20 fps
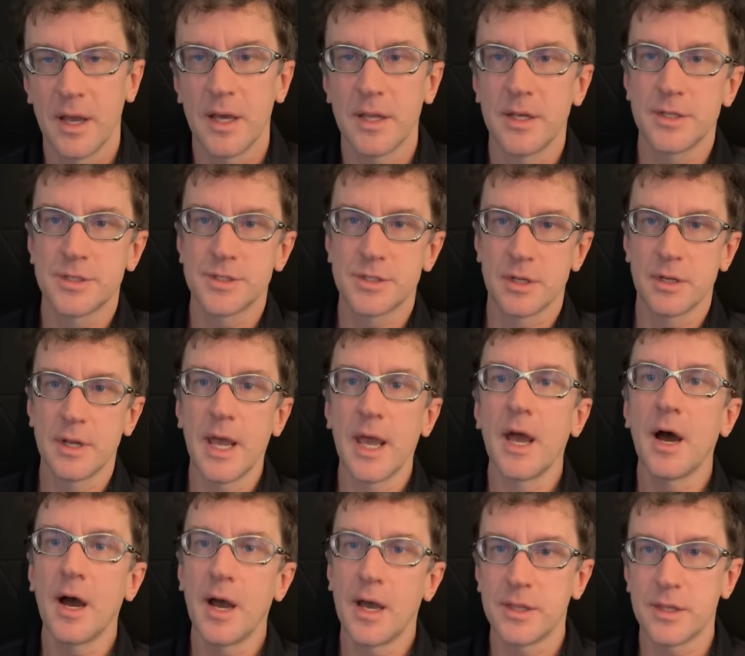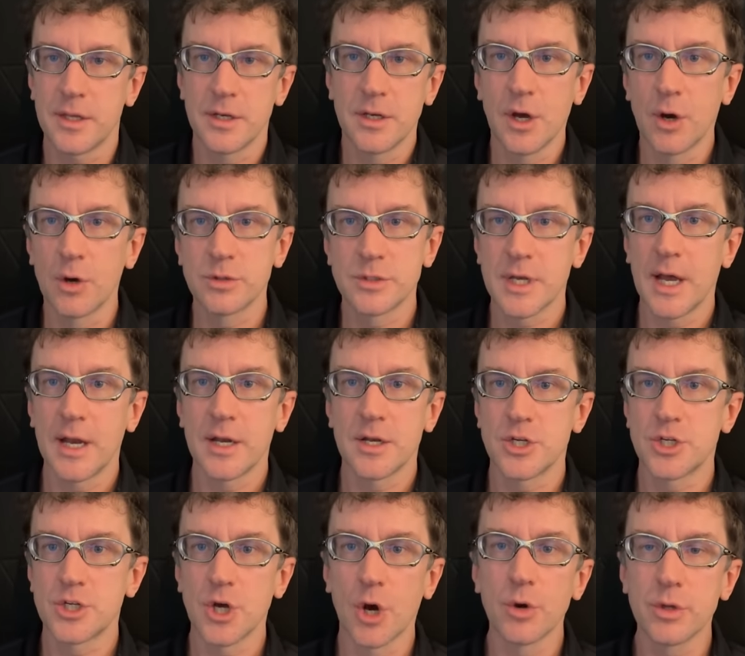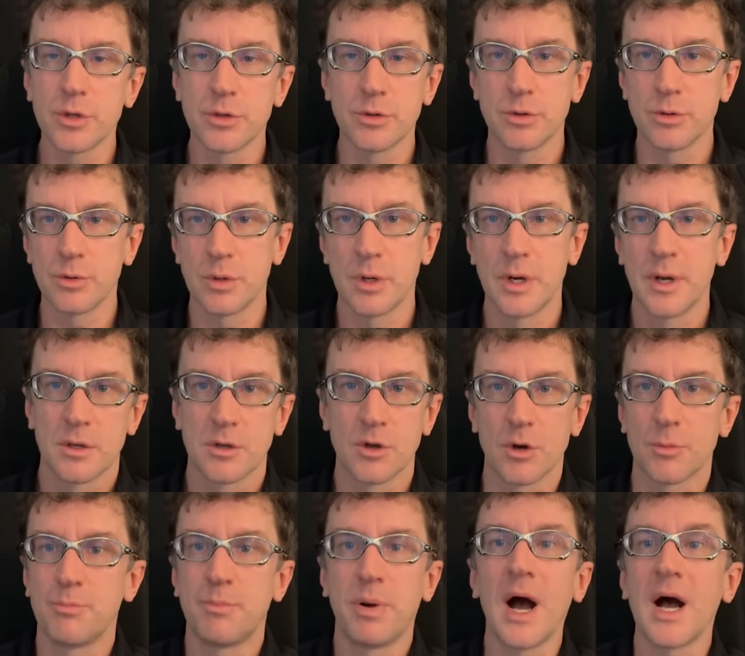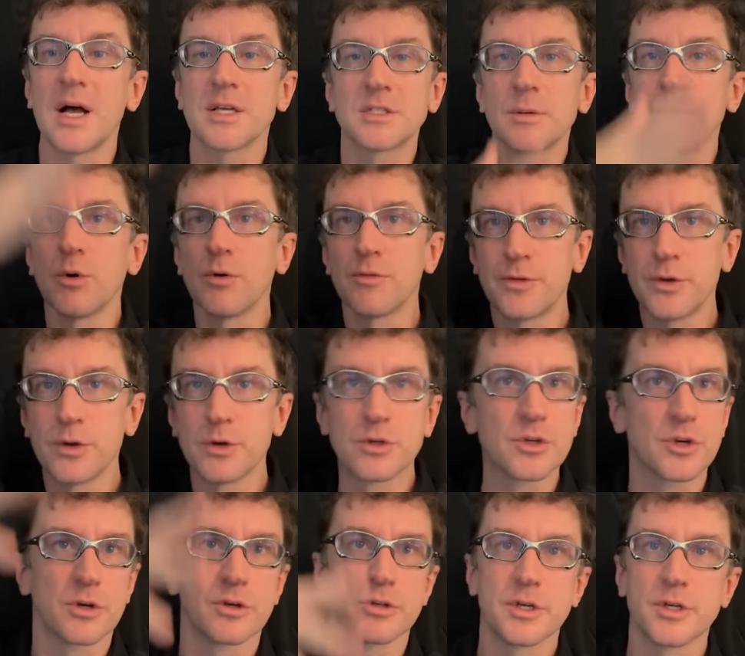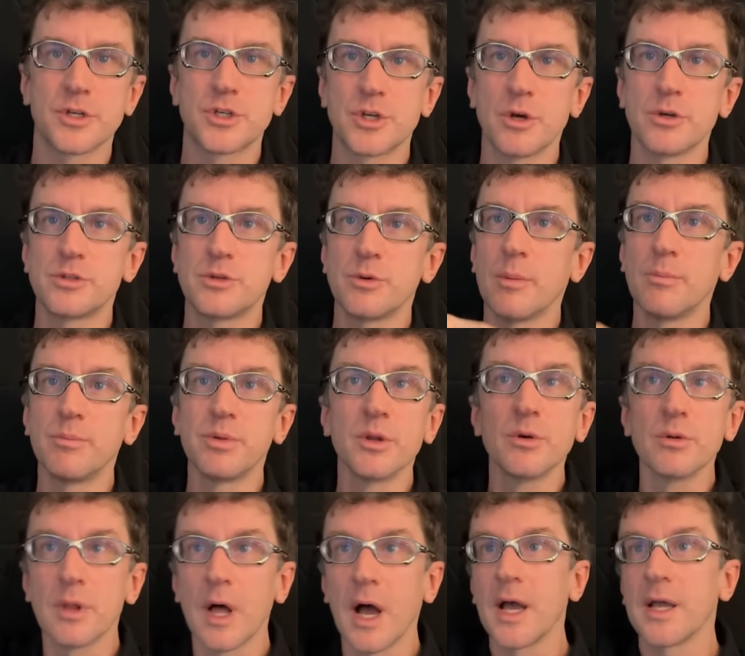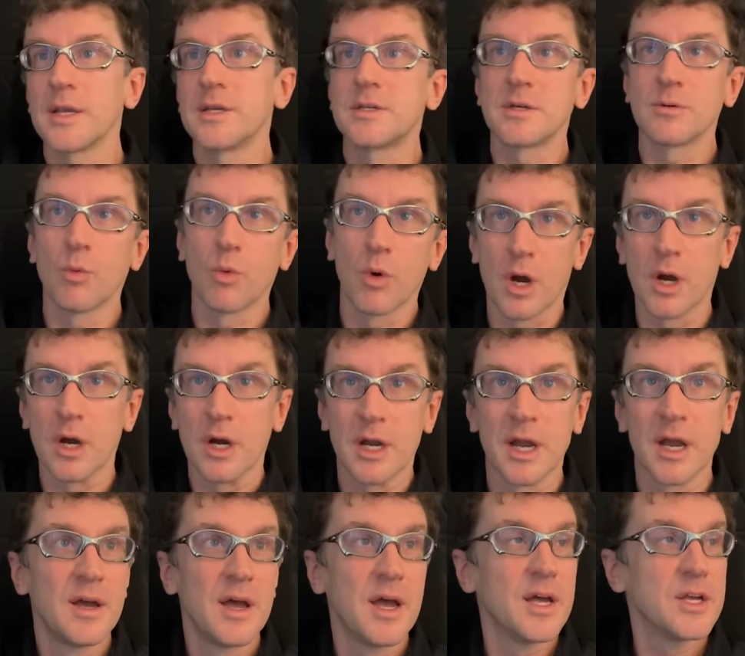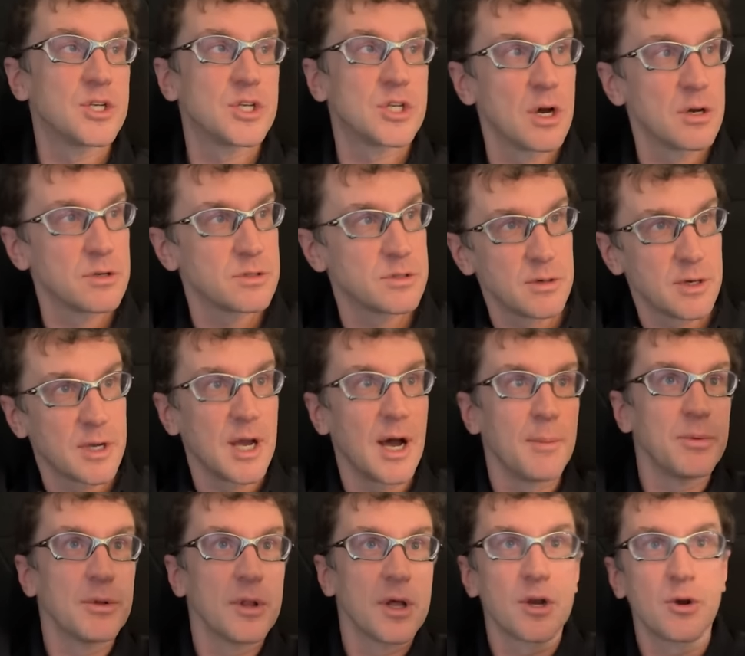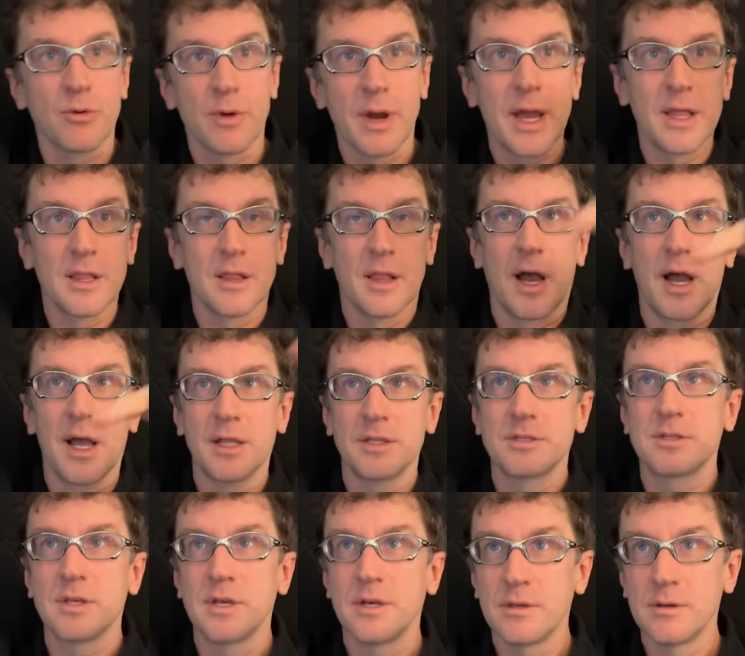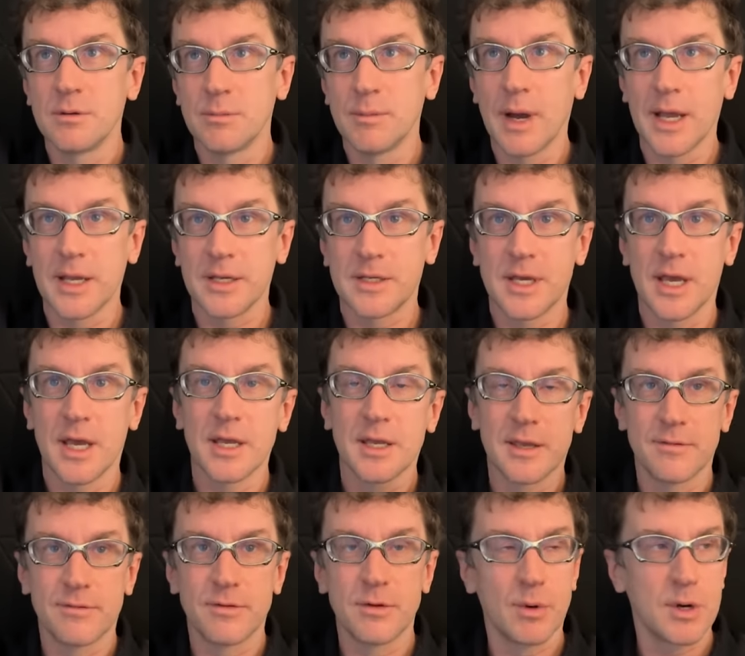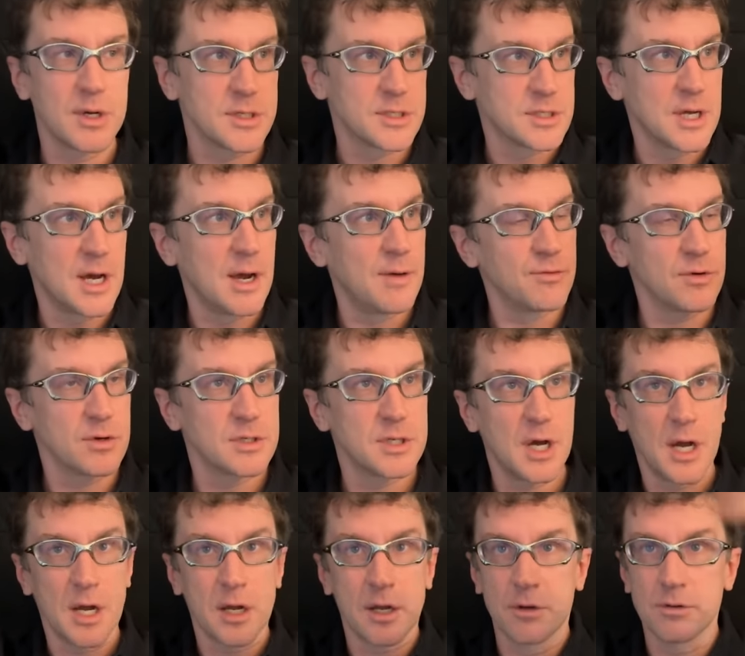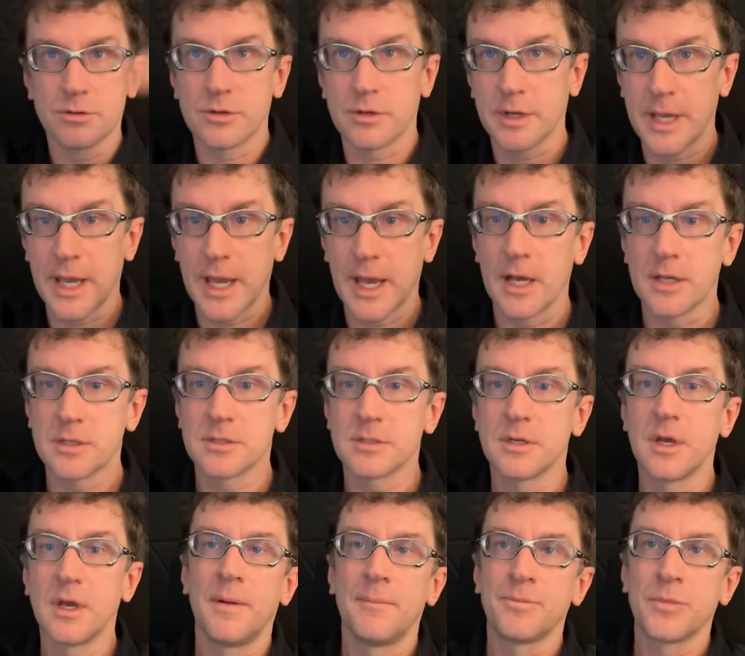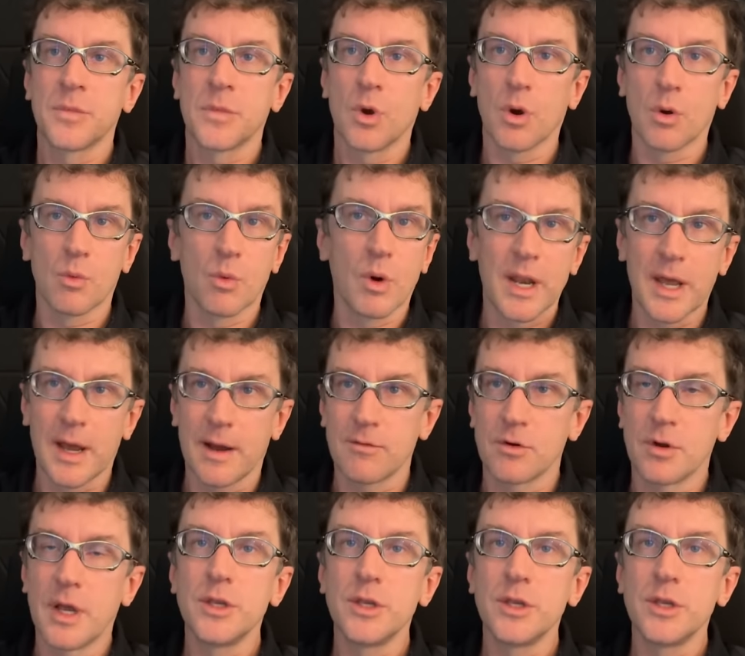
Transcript: And it's an A I that knows how to show you your possible futures. It shows you a blue line to work. It shows you a couple of gray lines that you might take if you want to stop for tacos or gas or whatever.